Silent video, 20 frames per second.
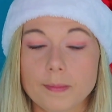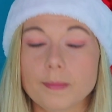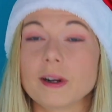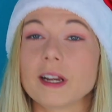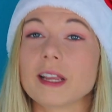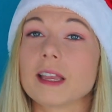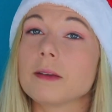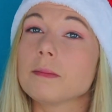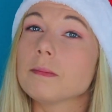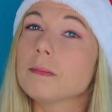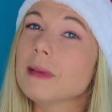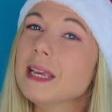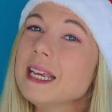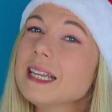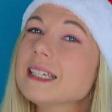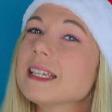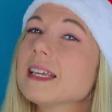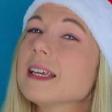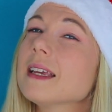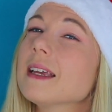bringing
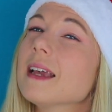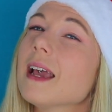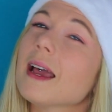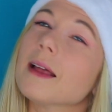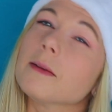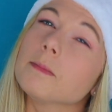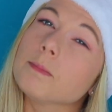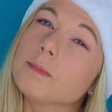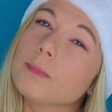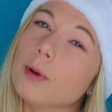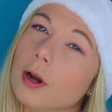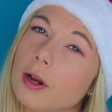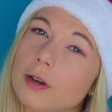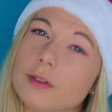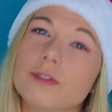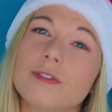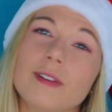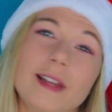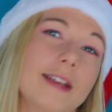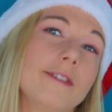meaty and burnt
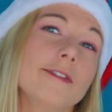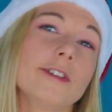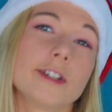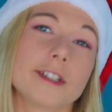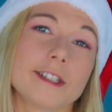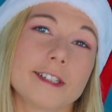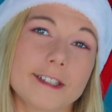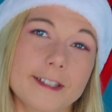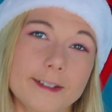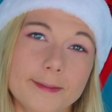flavors.